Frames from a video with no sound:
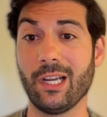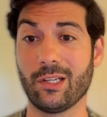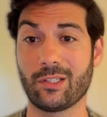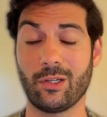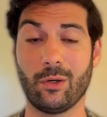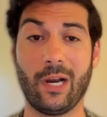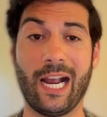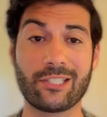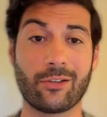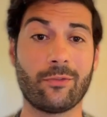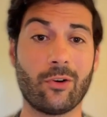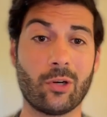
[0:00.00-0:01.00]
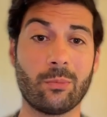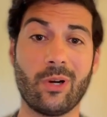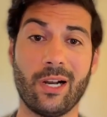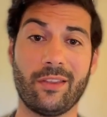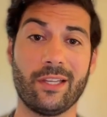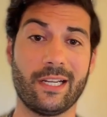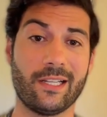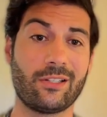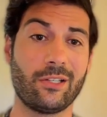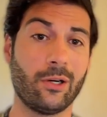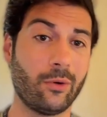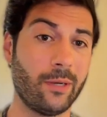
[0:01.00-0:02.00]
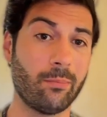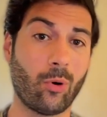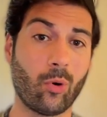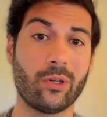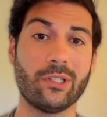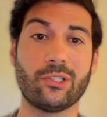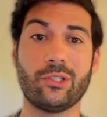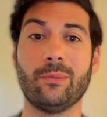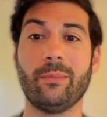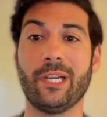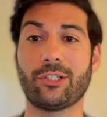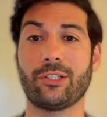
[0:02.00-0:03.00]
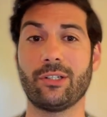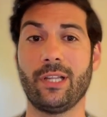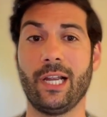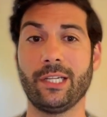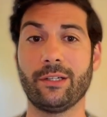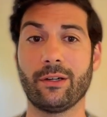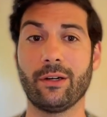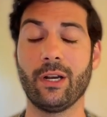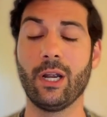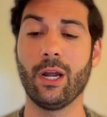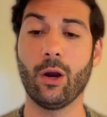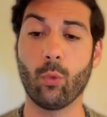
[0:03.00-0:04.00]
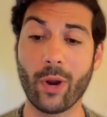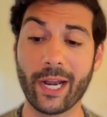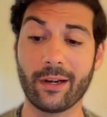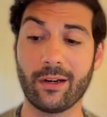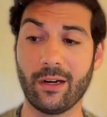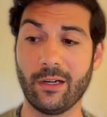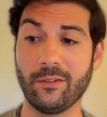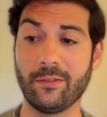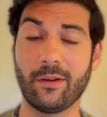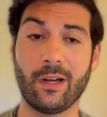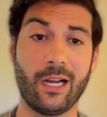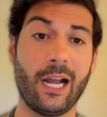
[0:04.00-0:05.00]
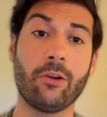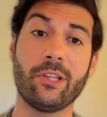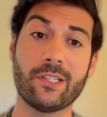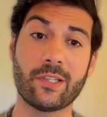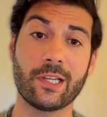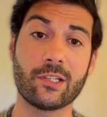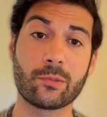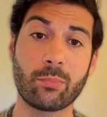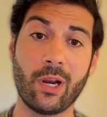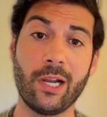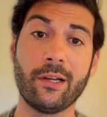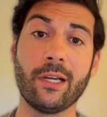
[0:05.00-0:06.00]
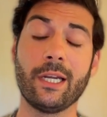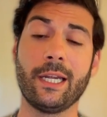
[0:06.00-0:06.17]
So as a farmer, I think it's you know important to make sure that you're aware of uh, how these things spread.